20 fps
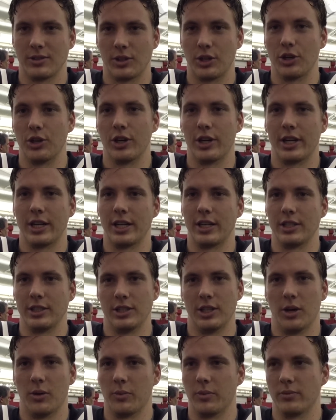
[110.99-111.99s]
good, and you
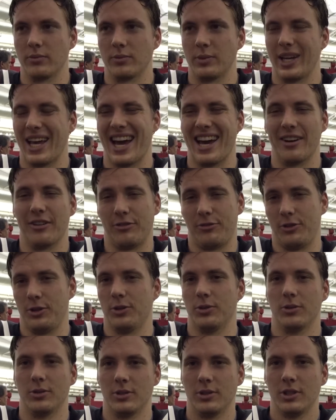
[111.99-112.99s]
know, we had a
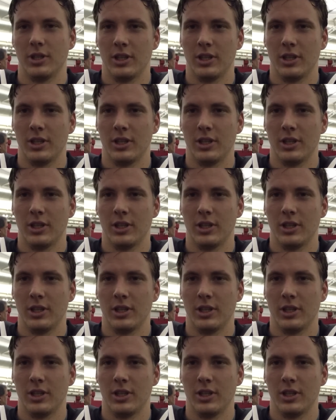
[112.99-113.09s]
few